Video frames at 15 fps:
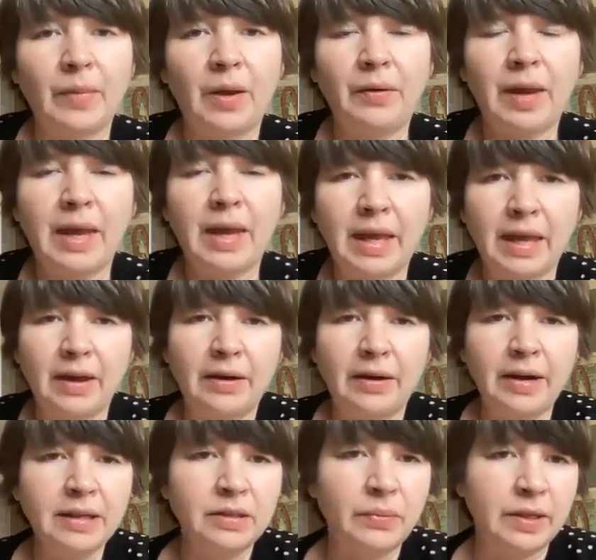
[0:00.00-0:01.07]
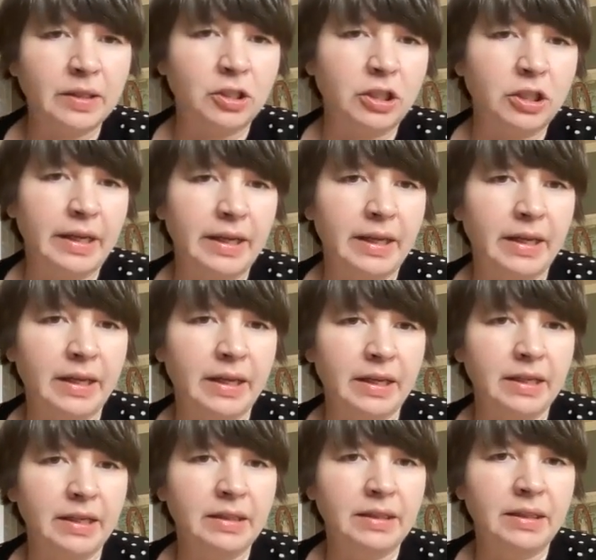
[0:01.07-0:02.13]
Okay, our next question
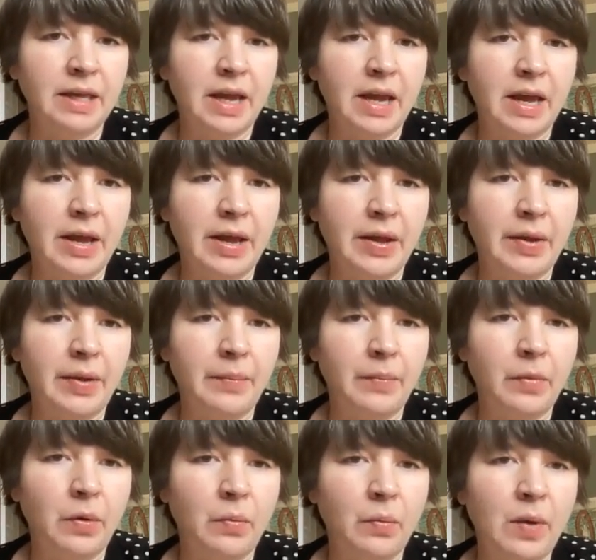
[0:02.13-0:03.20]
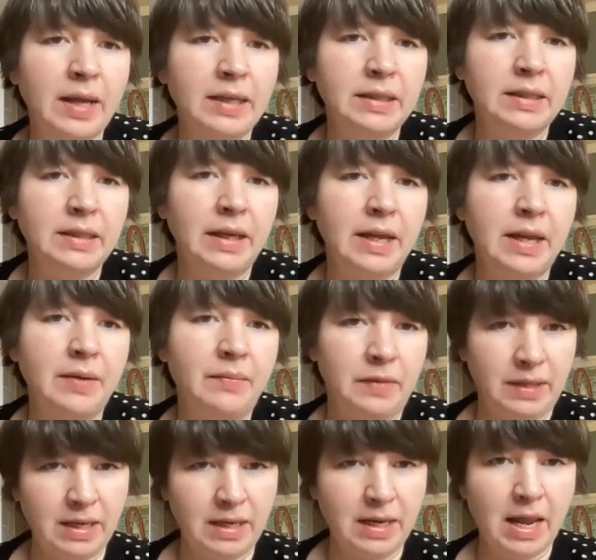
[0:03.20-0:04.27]
is, why does the
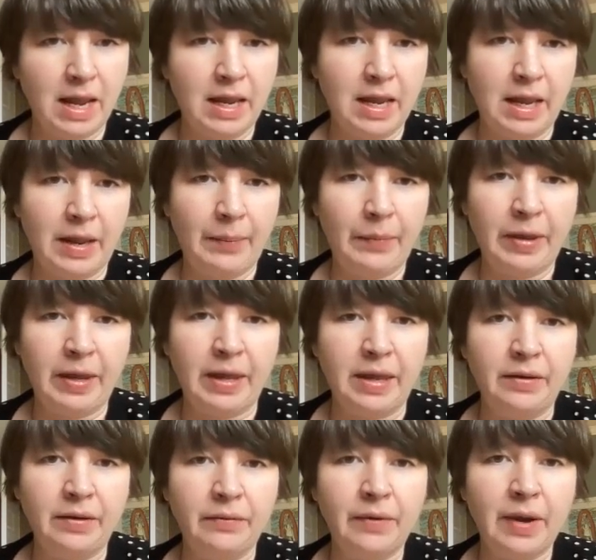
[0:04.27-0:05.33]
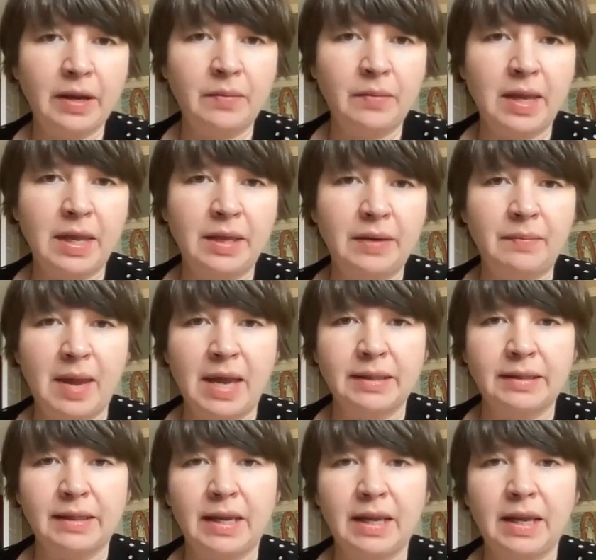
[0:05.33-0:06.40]
MTAAP recommend
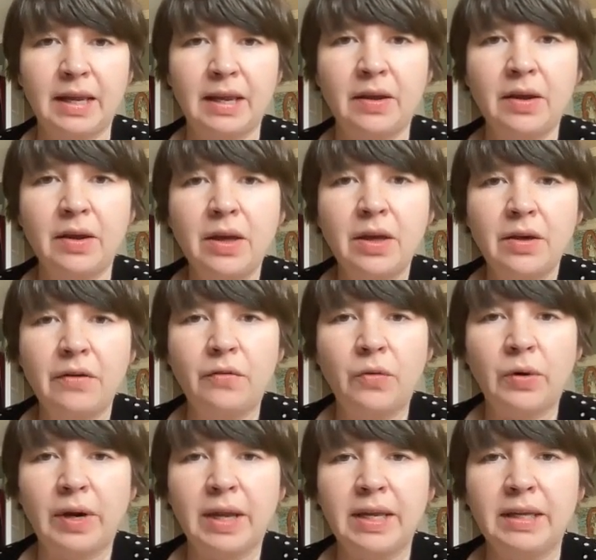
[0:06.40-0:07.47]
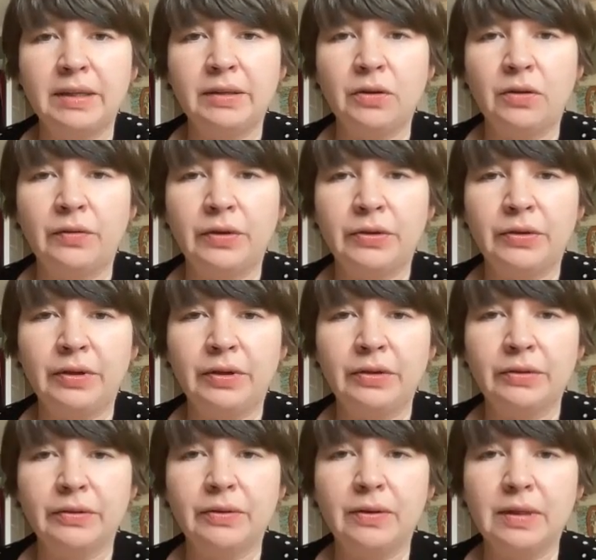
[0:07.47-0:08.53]
masking for kids over 2
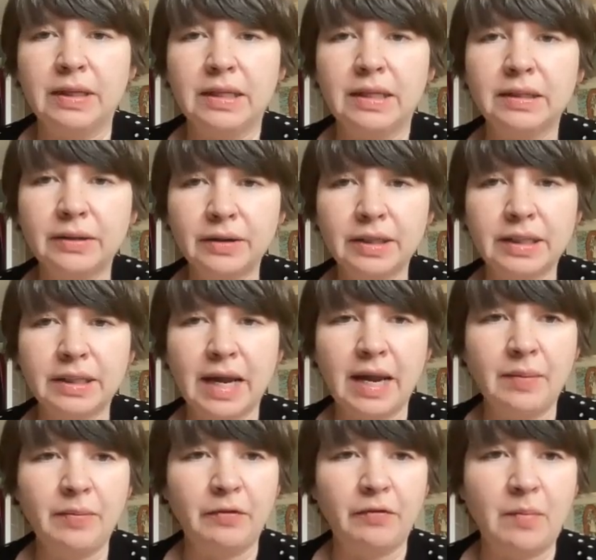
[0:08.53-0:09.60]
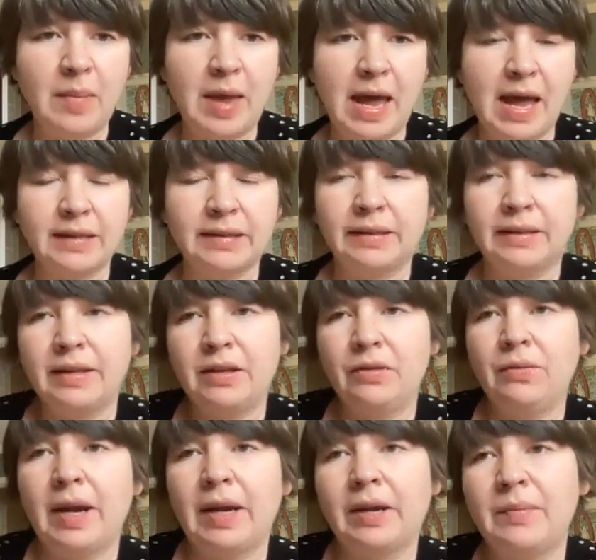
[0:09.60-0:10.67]
years old? Is there a type of mask that
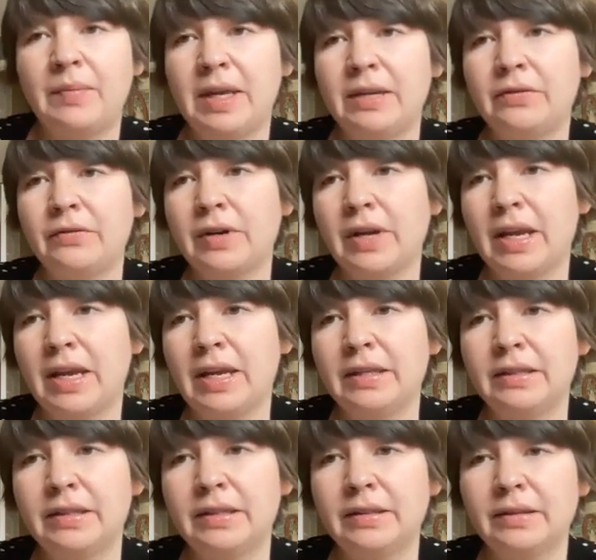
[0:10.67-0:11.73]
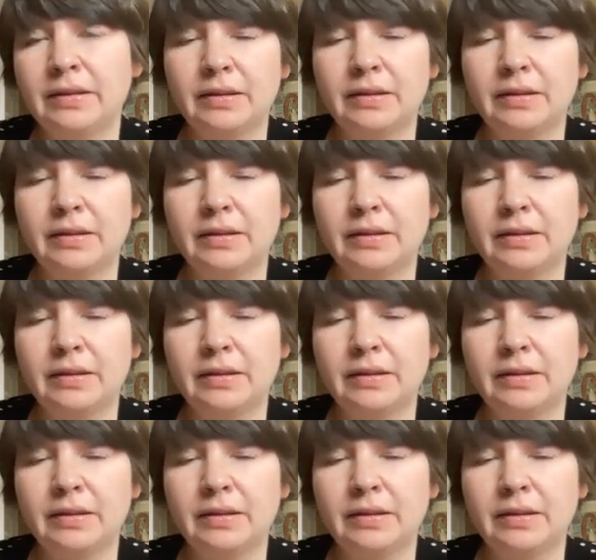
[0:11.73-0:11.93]
you recommend for kids?